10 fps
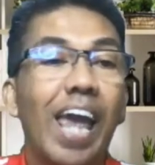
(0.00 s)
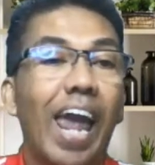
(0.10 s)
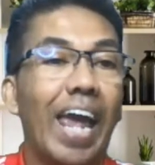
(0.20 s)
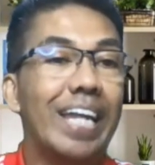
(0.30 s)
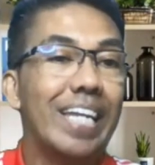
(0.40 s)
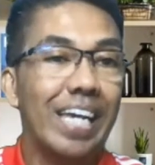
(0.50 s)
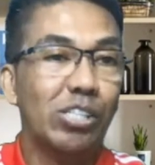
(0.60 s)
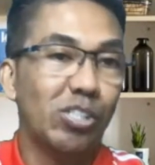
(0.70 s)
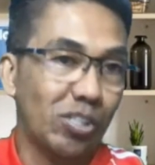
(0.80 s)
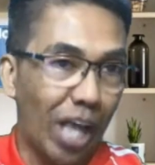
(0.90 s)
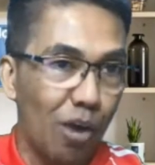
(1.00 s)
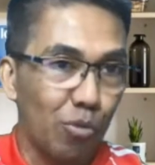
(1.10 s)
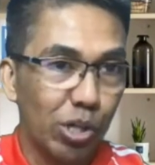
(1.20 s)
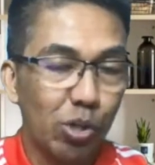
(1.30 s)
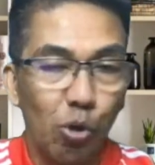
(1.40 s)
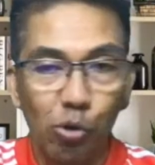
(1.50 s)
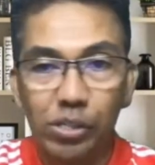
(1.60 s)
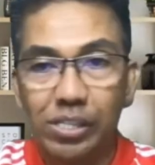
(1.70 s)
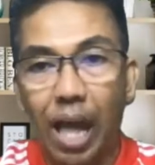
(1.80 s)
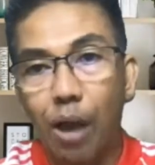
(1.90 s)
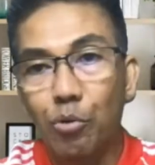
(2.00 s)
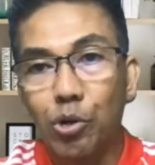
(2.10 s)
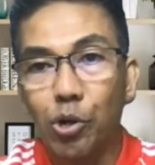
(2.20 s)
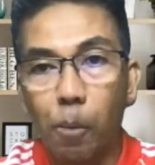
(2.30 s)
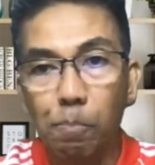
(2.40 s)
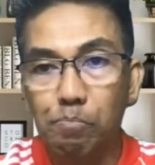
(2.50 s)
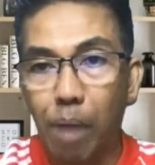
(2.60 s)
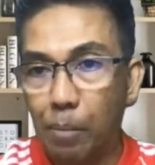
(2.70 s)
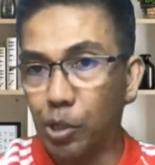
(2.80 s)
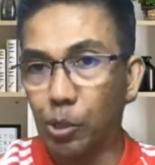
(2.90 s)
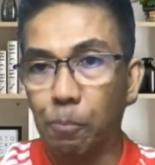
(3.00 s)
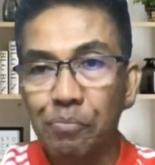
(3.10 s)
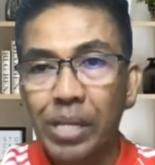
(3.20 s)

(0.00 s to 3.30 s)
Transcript: and its tower called Tower of Babel.